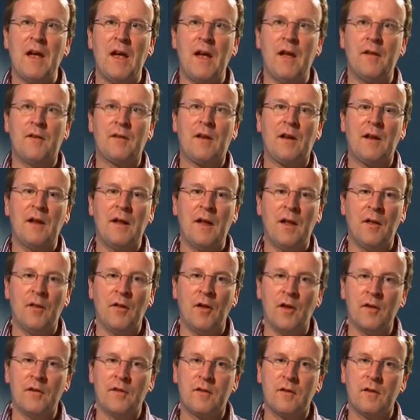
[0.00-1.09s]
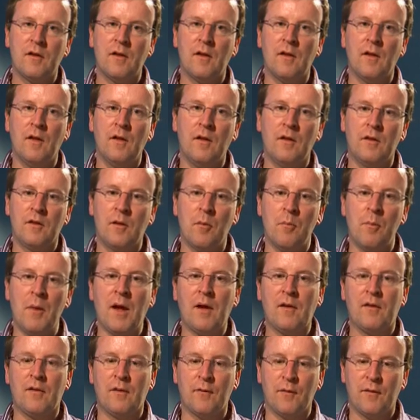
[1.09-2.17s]
It's clear that the
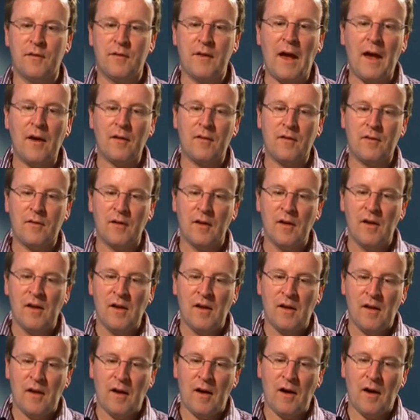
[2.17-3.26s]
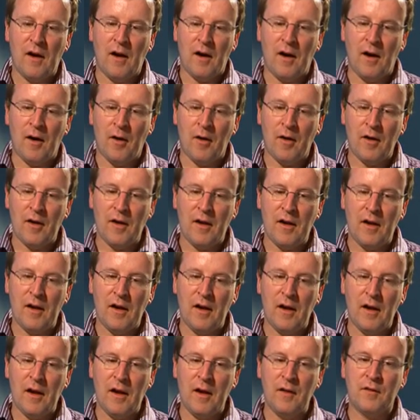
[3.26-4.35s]
mix of sex
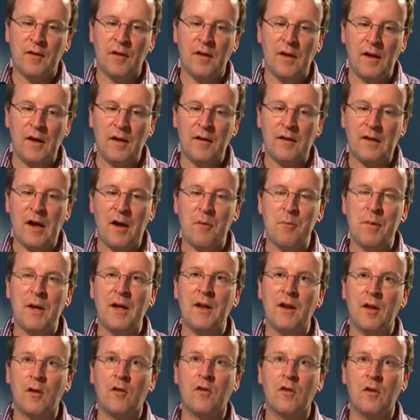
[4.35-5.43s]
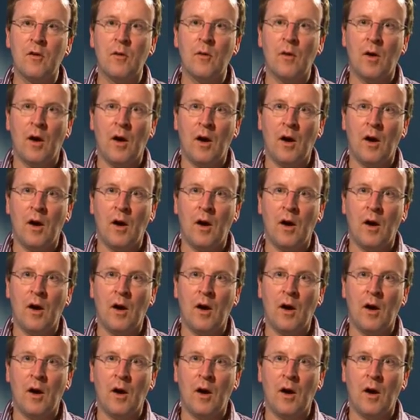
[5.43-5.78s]
it can be an issue.